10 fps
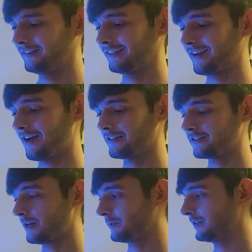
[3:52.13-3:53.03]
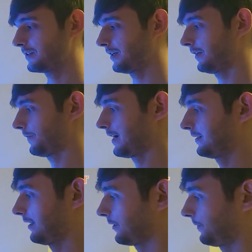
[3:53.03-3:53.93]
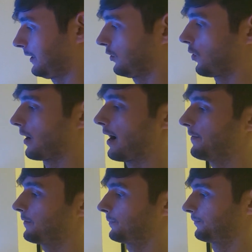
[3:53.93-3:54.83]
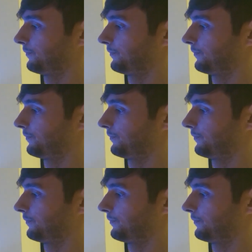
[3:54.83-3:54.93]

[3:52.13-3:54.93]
The concept is that if I take the feed door off